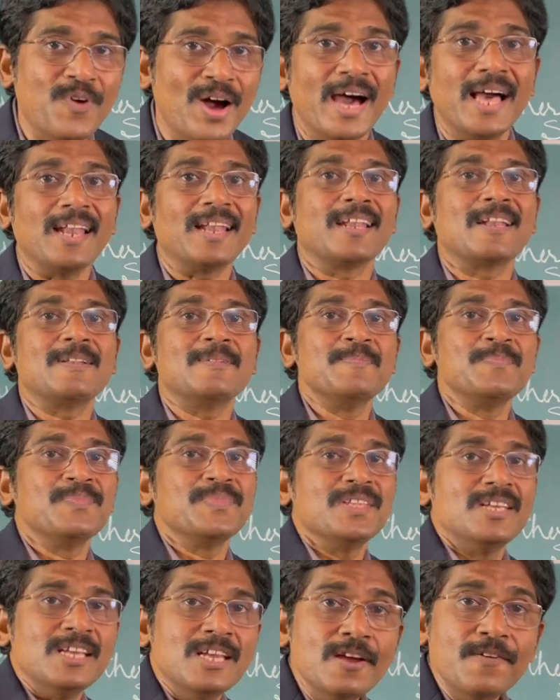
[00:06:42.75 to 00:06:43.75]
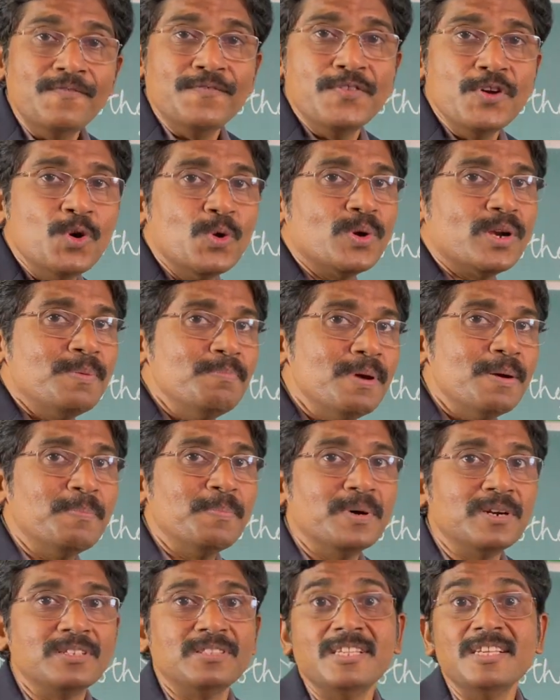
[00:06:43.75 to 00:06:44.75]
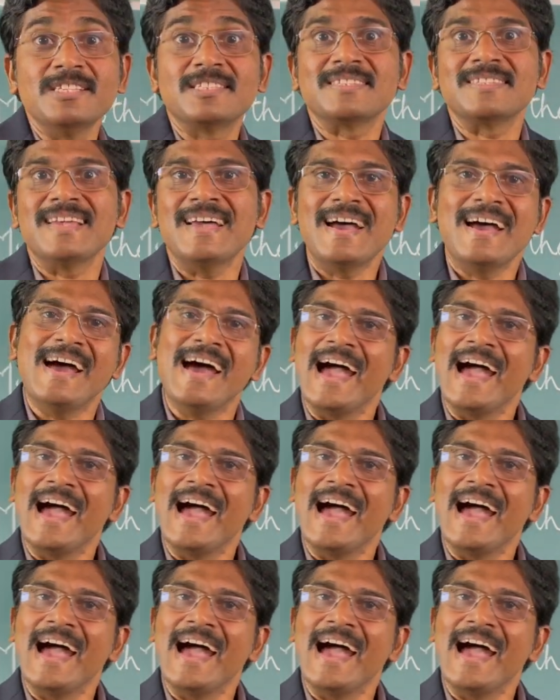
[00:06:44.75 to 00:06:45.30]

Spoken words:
well if you remember this